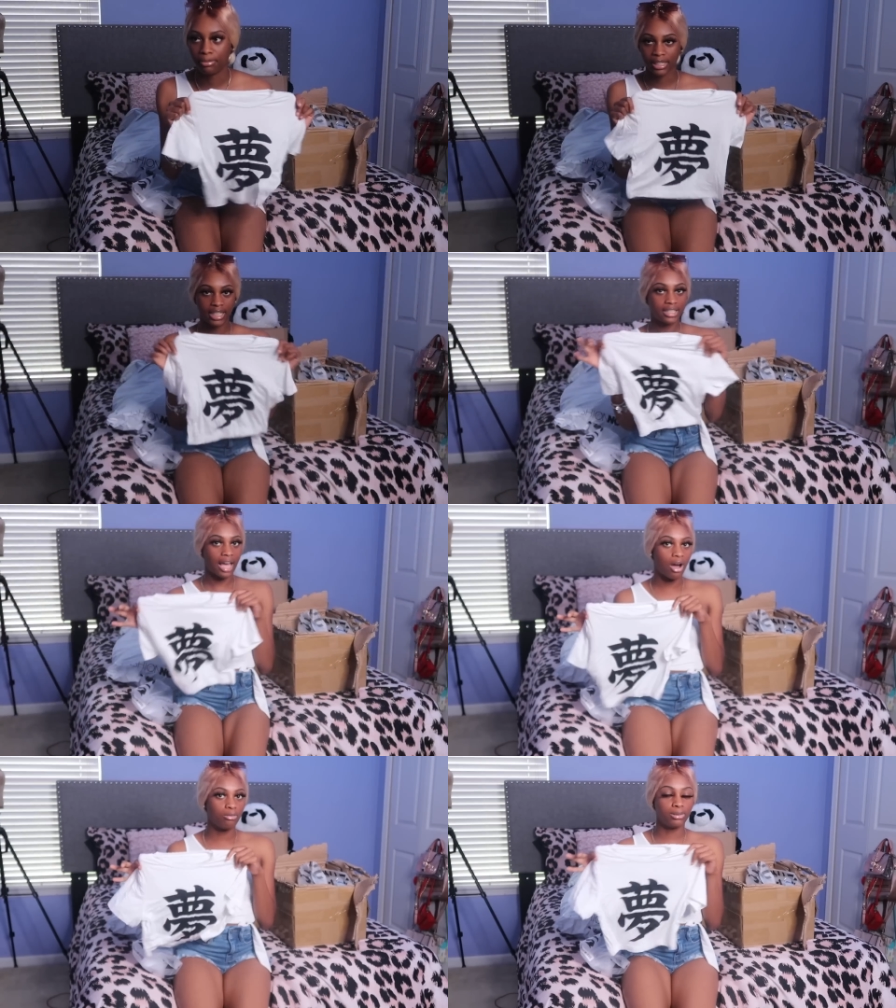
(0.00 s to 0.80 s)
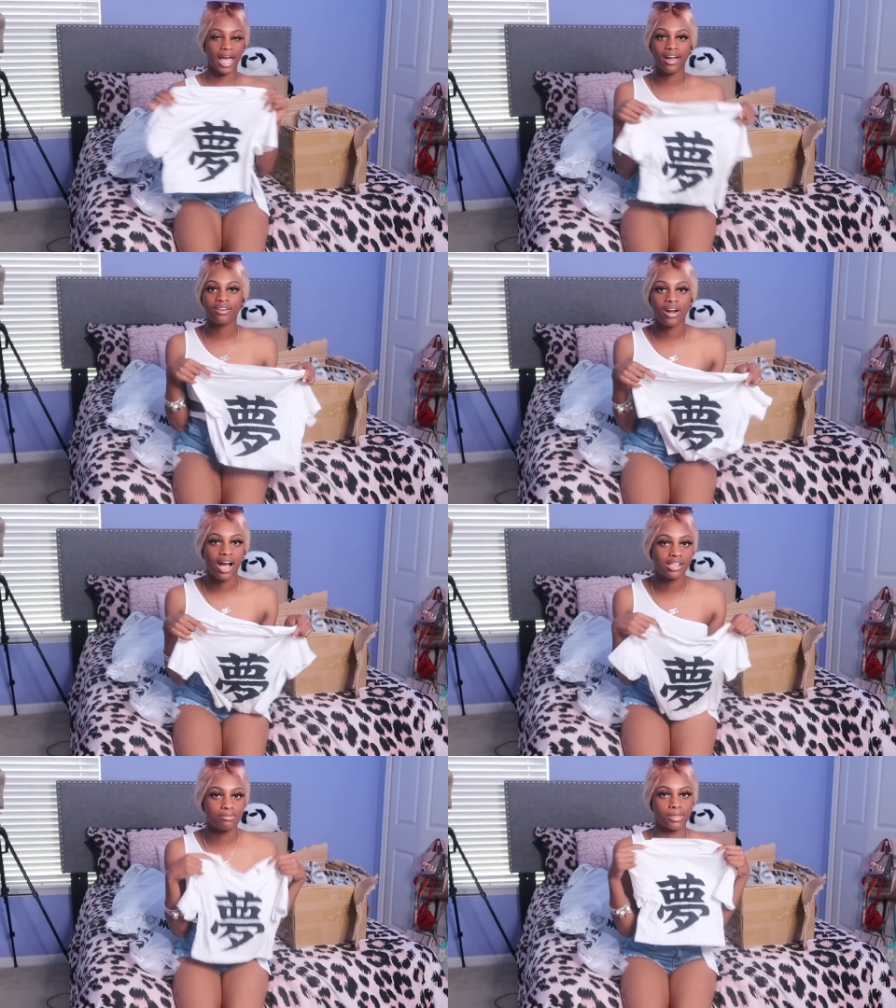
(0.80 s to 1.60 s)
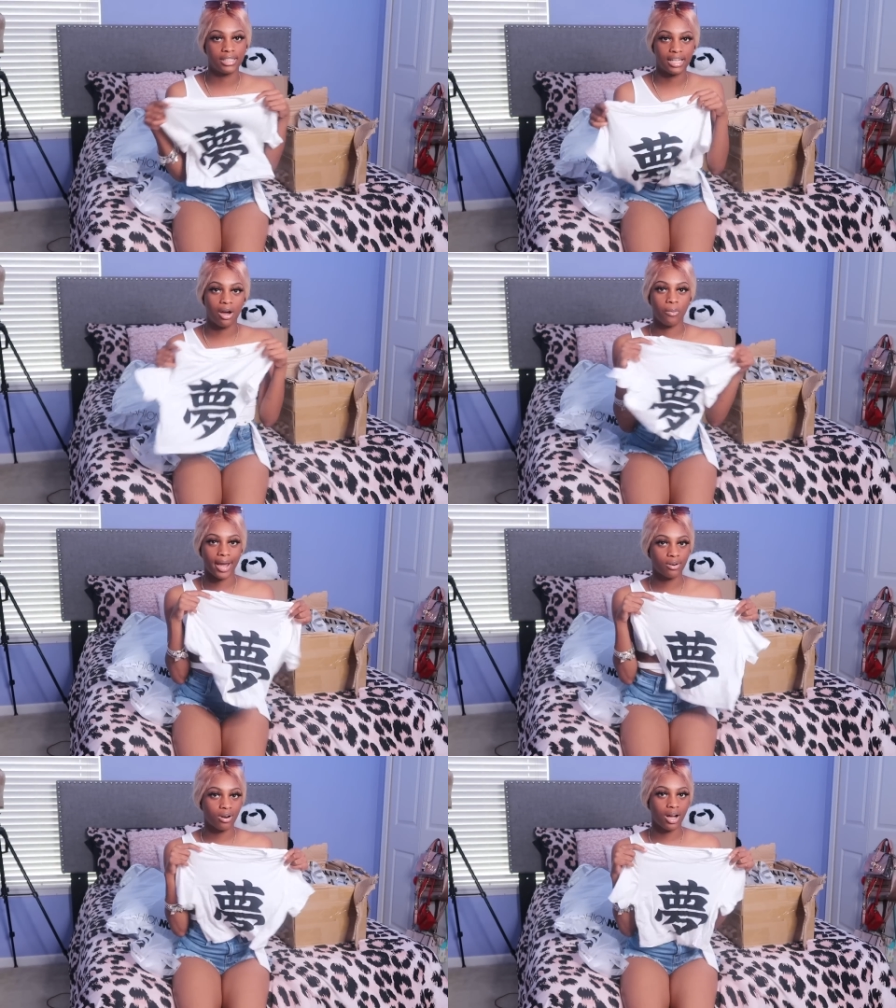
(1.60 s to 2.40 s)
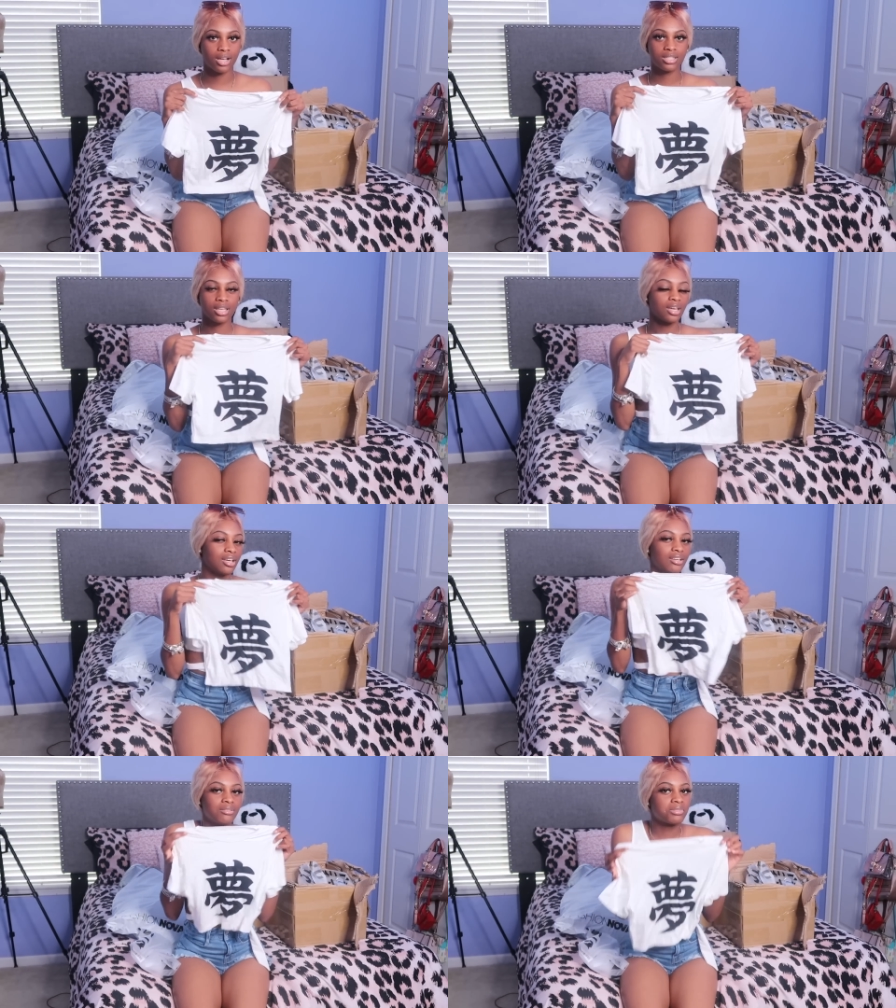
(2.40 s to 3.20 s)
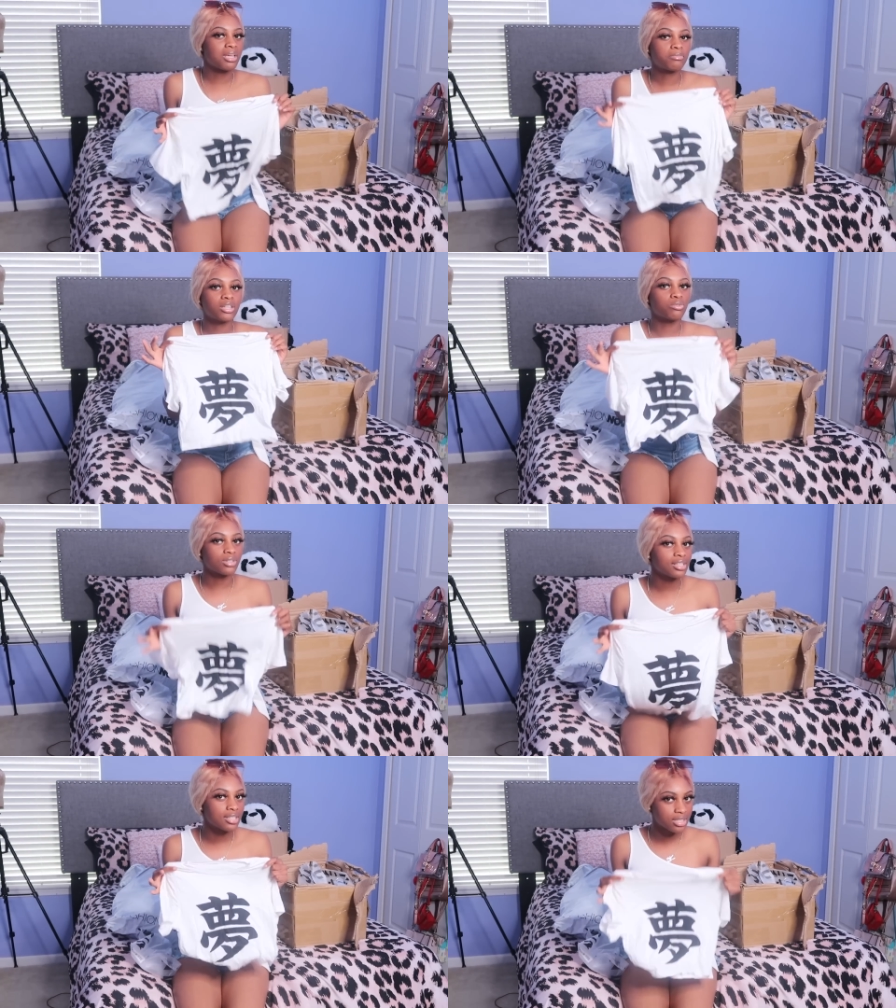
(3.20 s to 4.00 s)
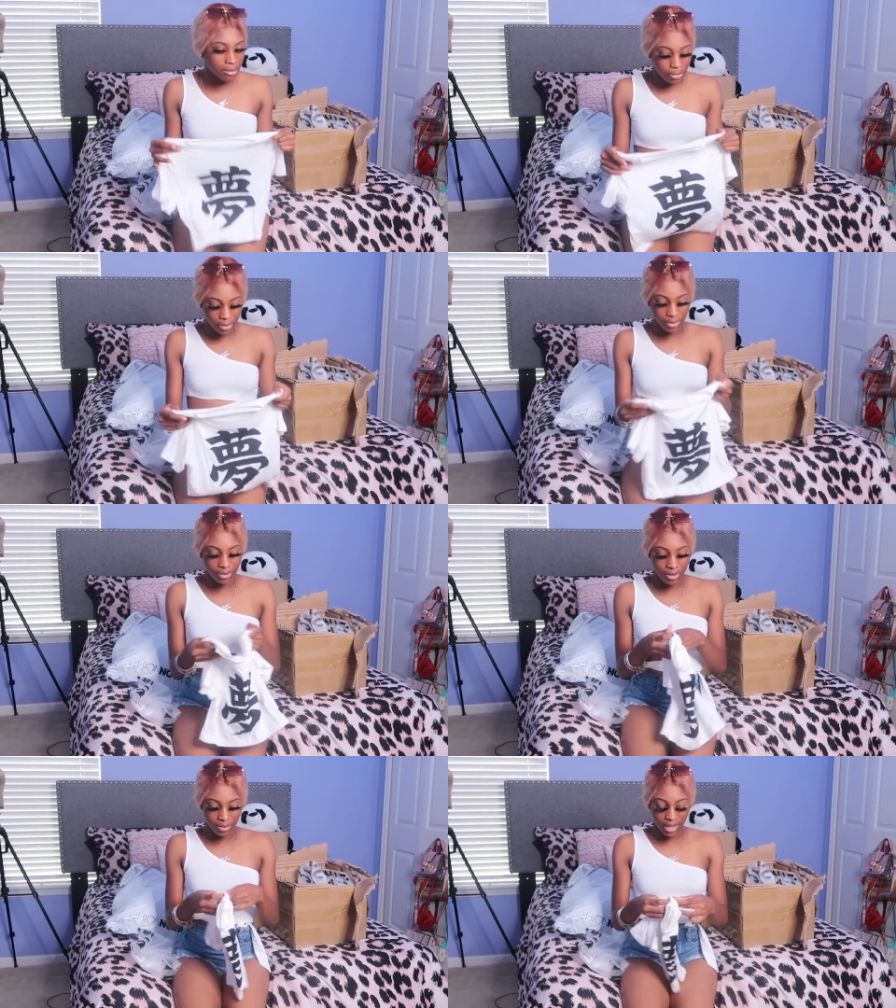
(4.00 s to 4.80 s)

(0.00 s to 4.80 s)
blinged out black Crocs, blinged out white Crocs, something really simple, you know.